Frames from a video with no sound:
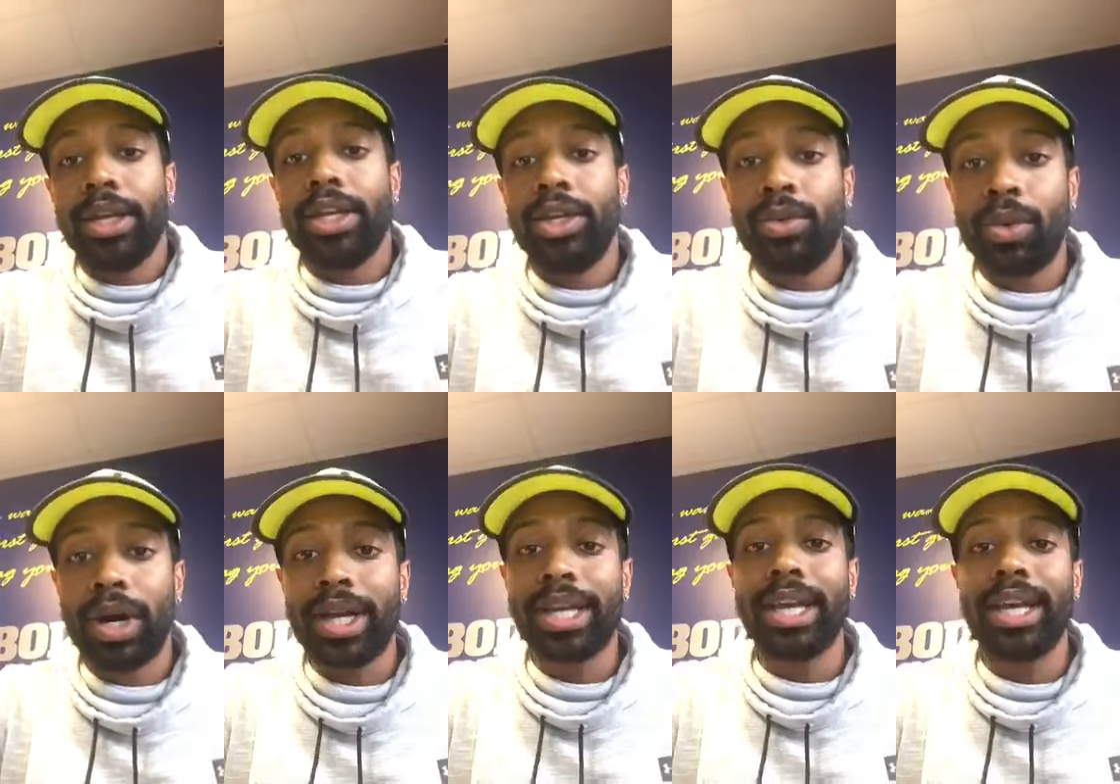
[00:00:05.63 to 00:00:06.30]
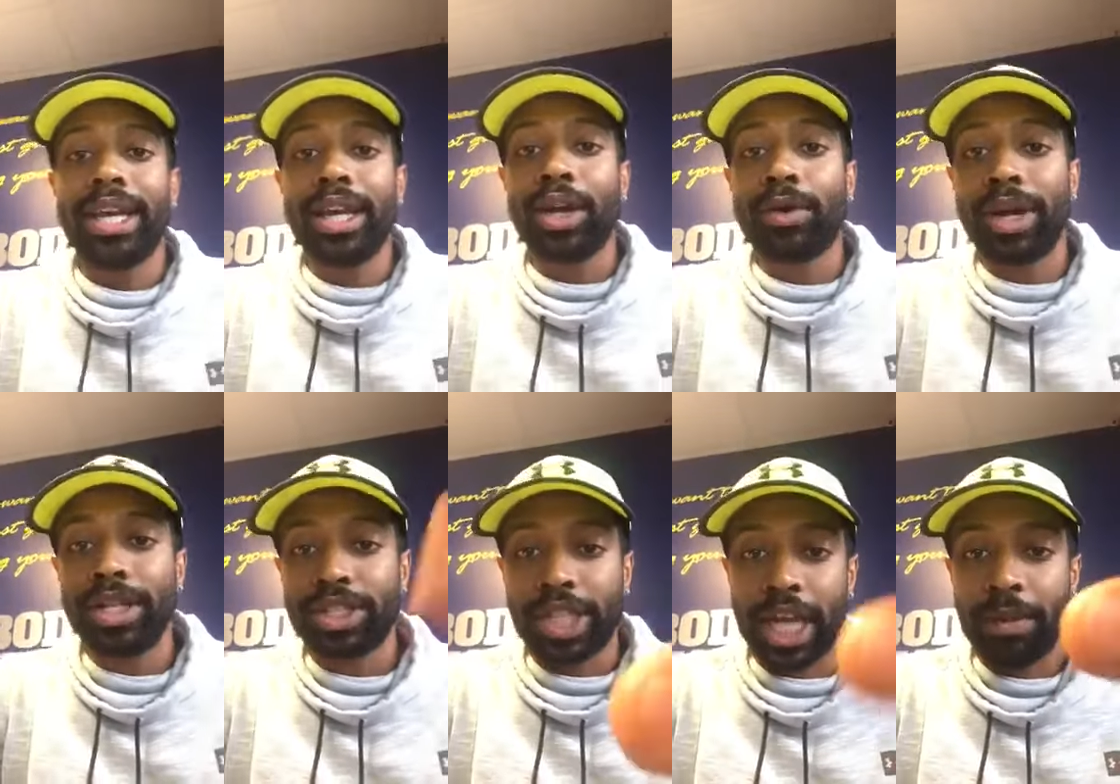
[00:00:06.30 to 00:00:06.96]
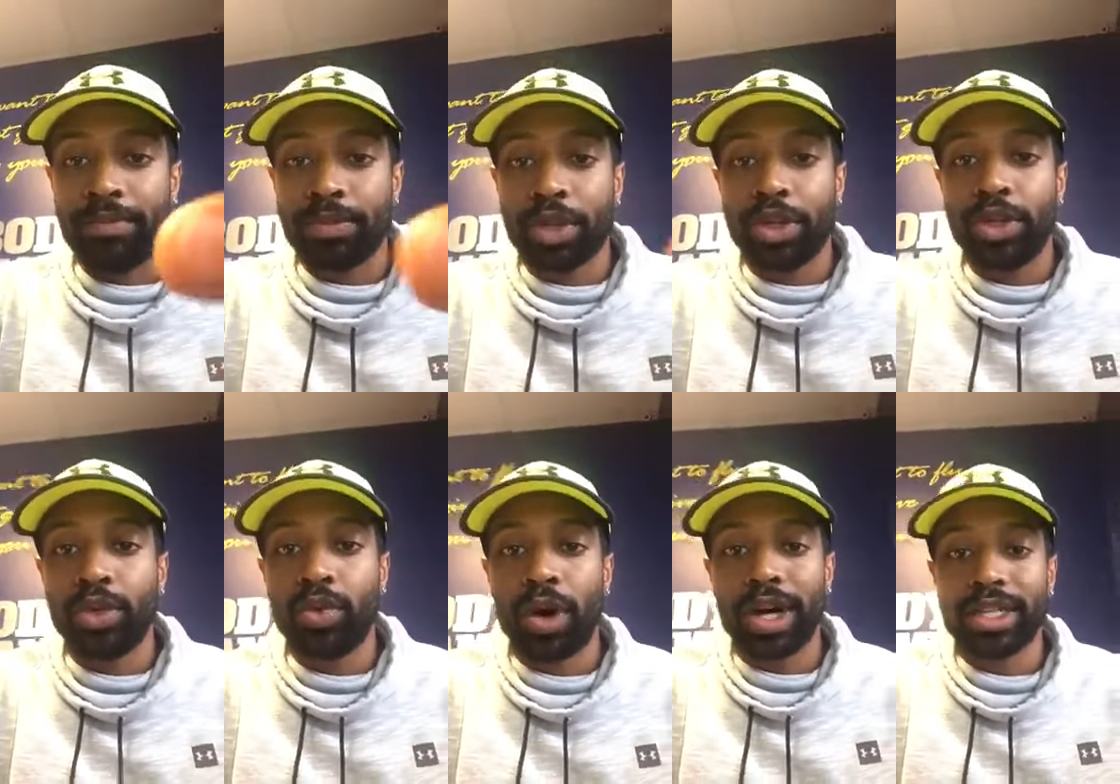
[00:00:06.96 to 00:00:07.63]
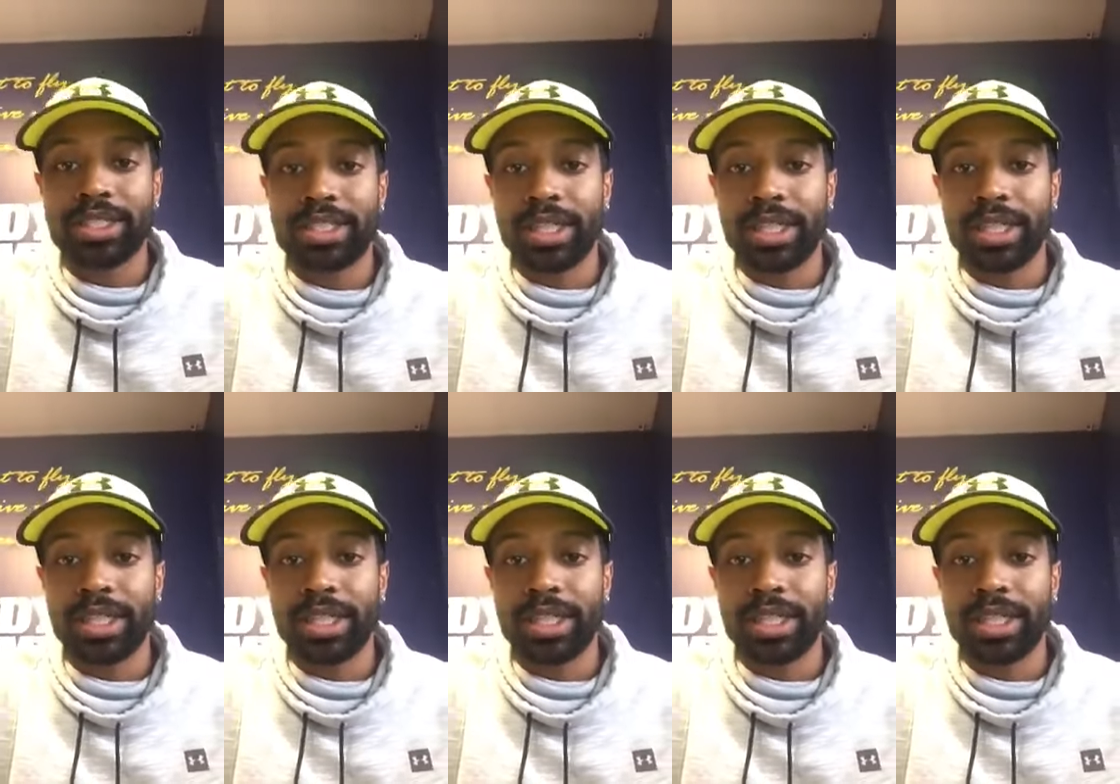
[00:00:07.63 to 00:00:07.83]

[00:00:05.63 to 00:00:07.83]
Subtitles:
You want to get in great shape. You want to